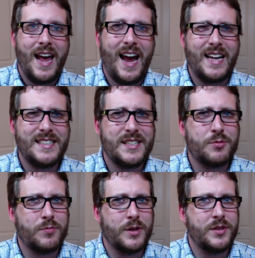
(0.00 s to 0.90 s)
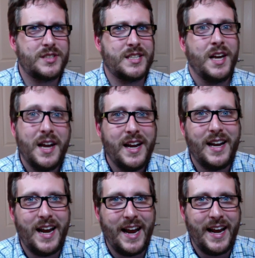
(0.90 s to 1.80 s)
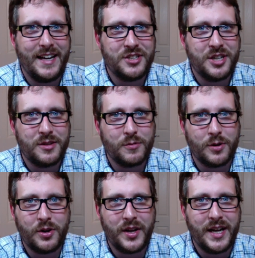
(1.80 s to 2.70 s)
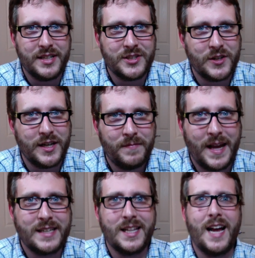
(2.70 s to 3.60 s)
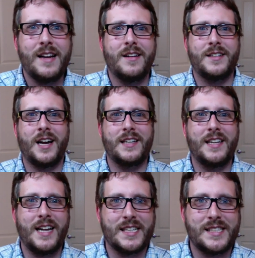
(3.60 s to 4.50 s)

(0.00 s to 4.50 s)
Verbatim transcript: has its roots in ancient world history. Thanks a lot. I'll talk to you next